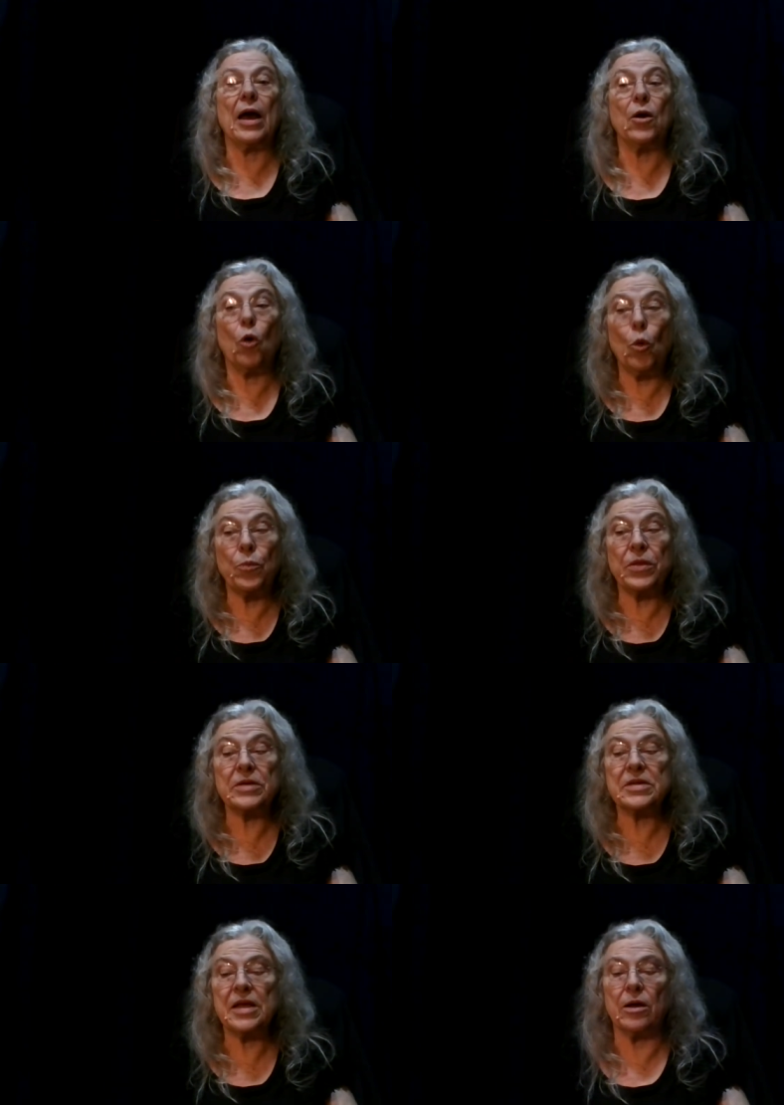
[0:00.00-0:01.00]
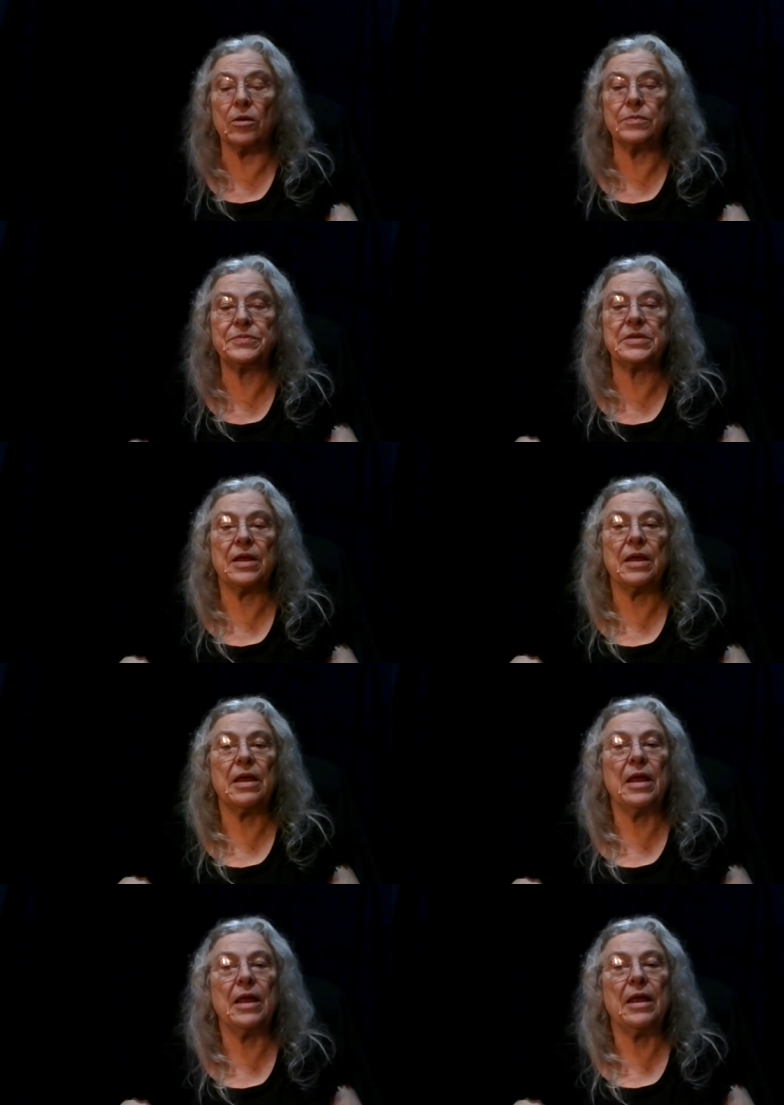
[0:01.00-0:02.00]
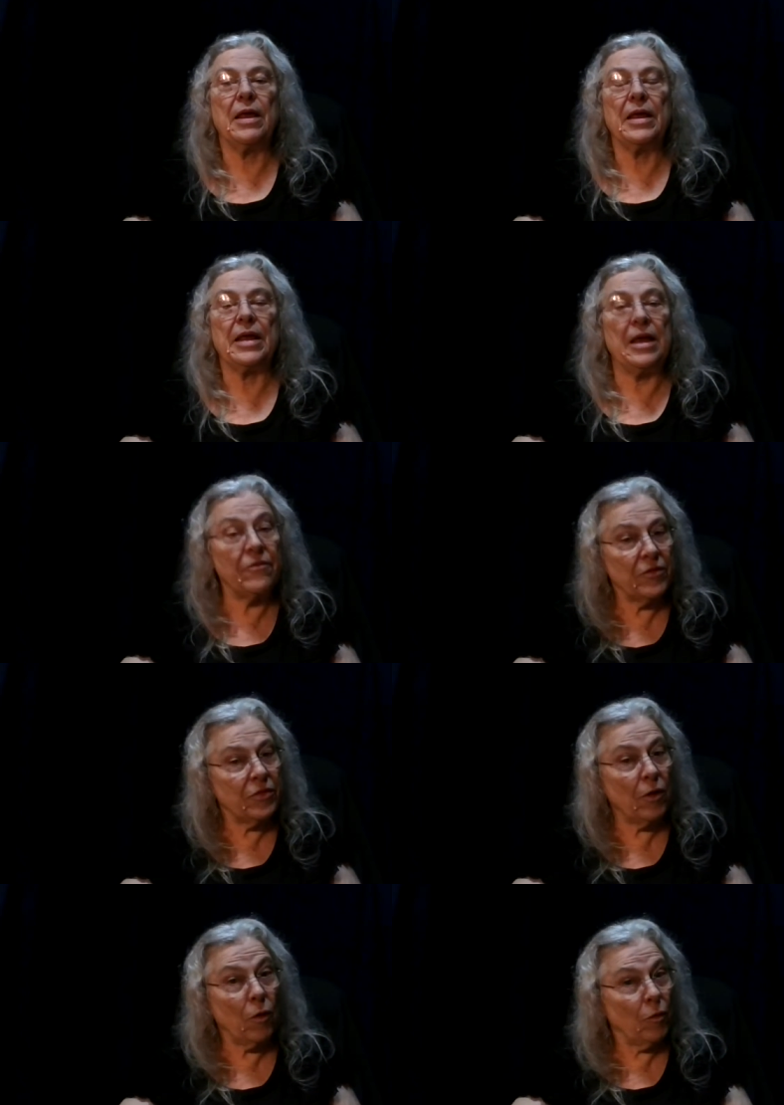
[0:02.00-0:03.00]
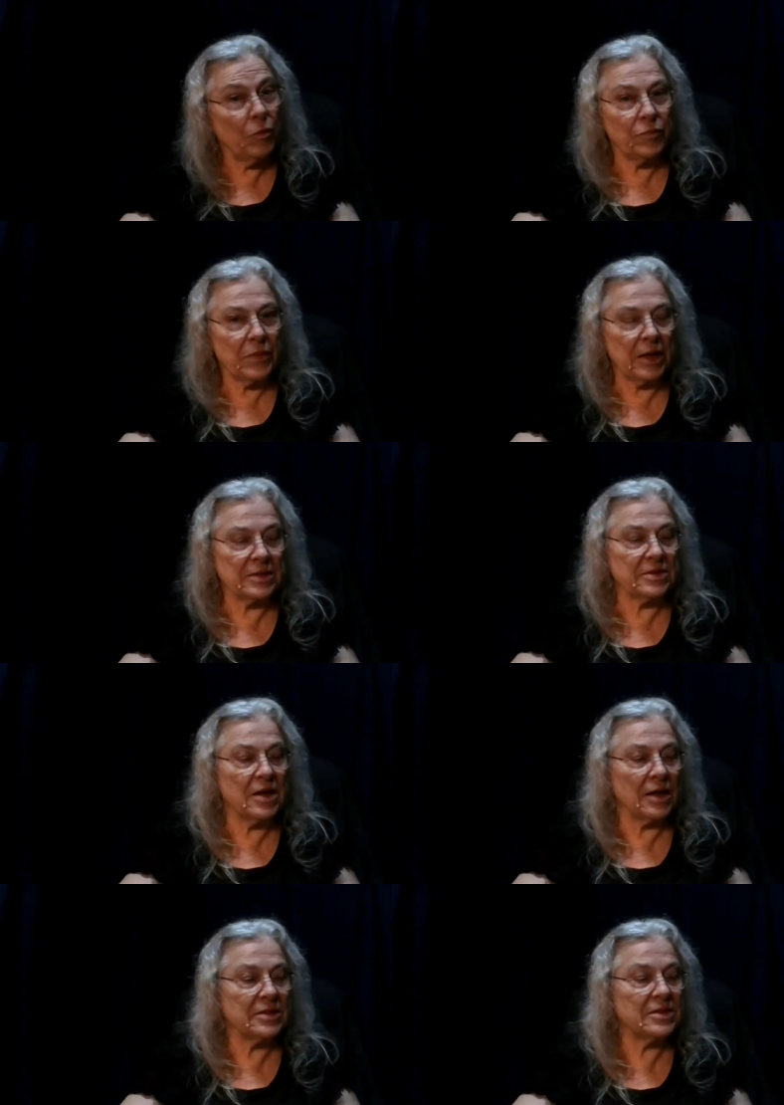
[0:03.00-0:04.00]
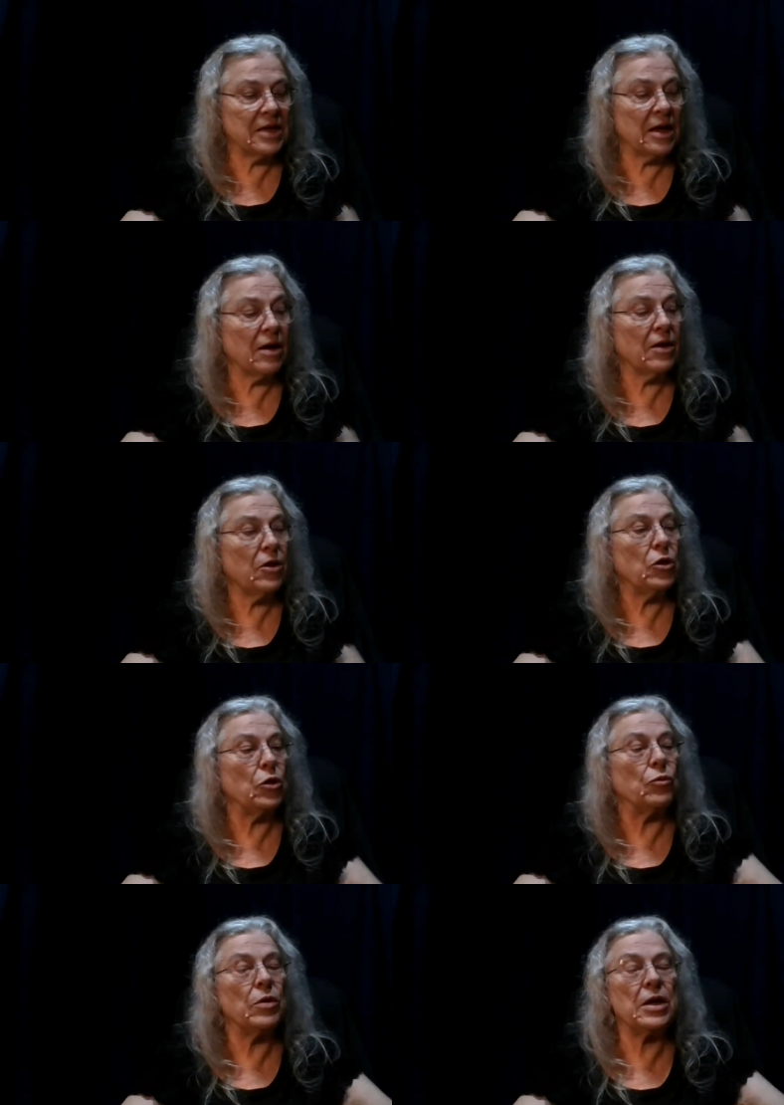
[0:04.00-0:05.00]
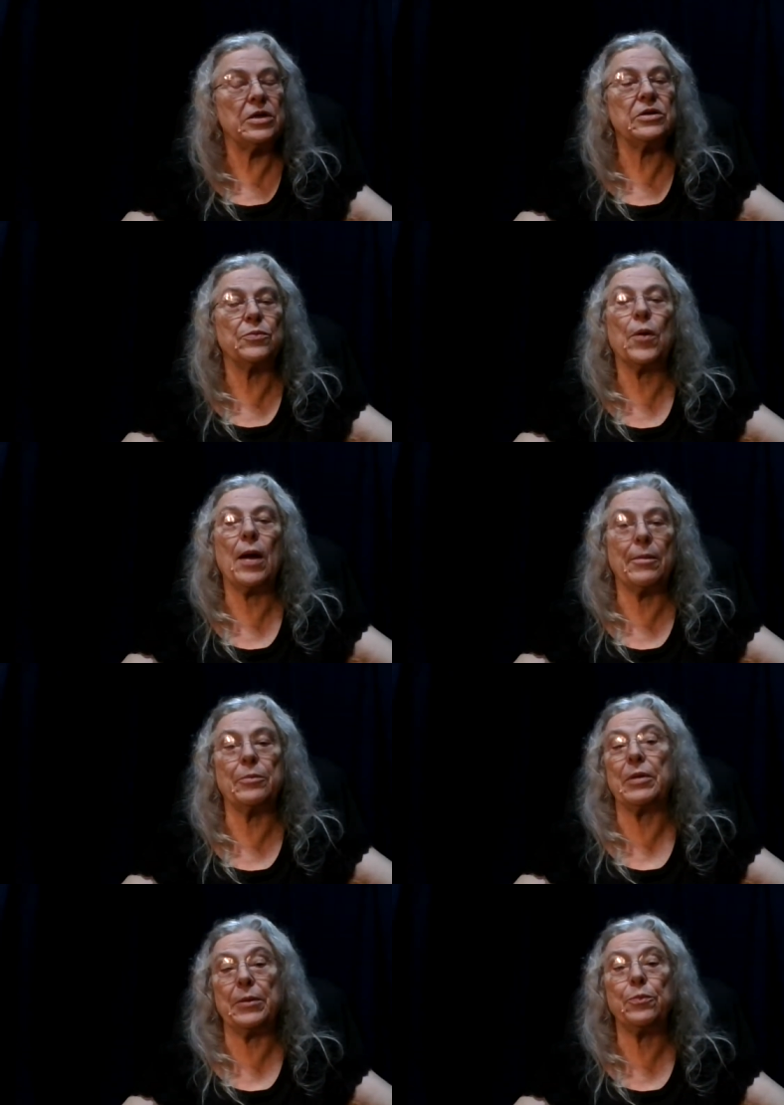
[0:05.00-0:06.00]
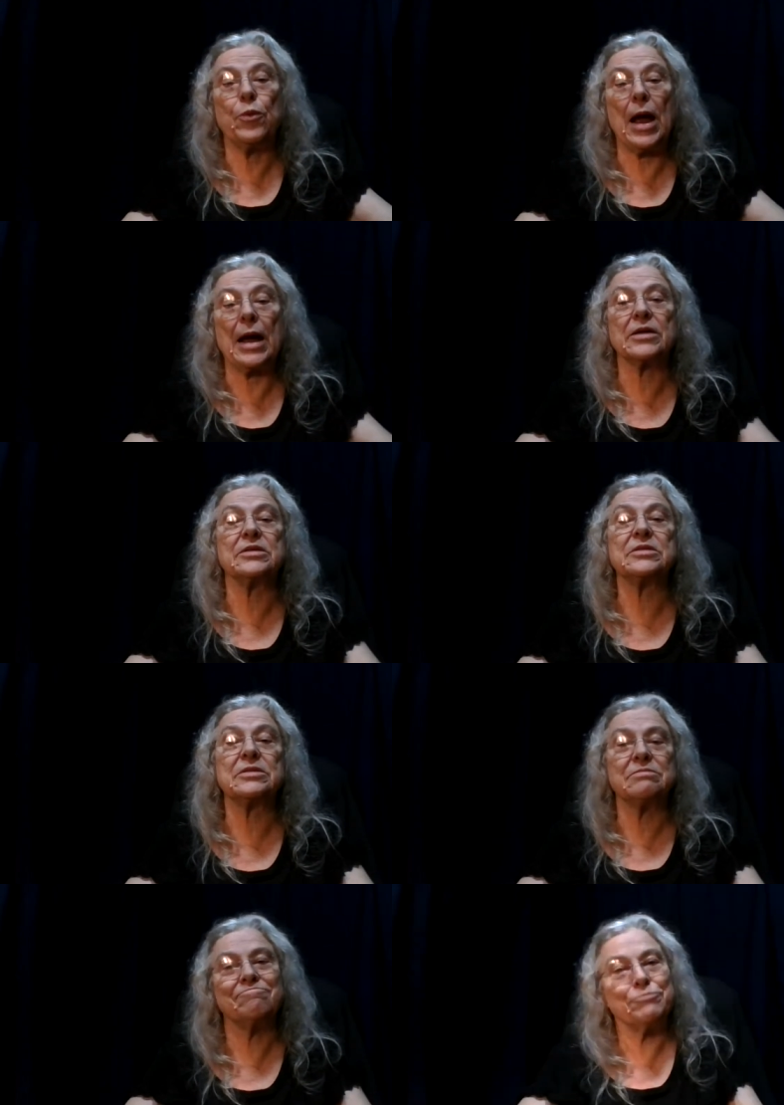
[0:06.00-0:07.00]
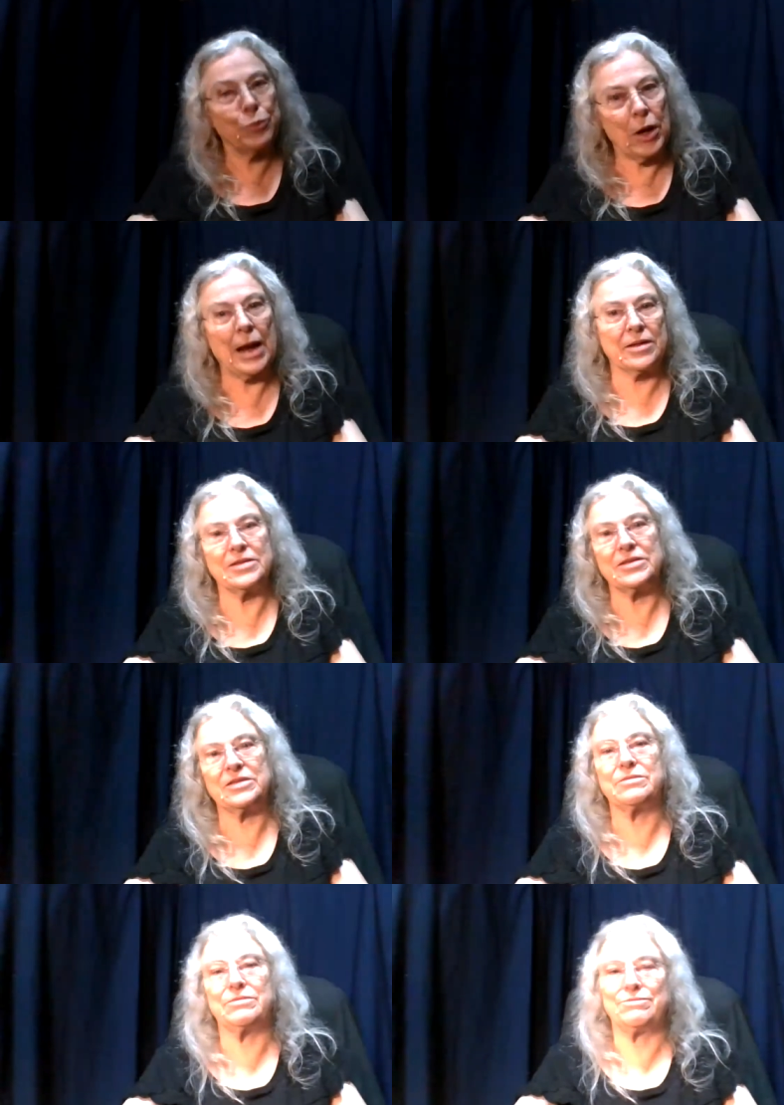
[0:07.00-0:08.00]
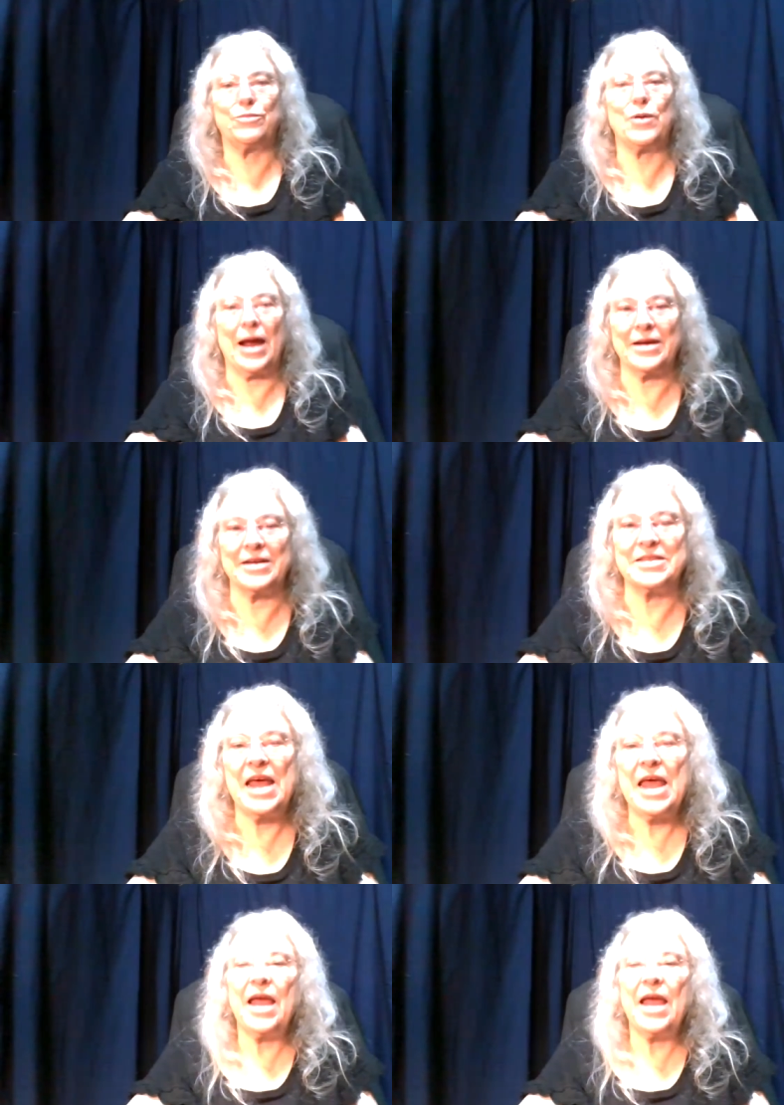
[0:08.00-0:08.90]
I hope this helps. Even though it's not sung, you need to probably practice, practice, practice.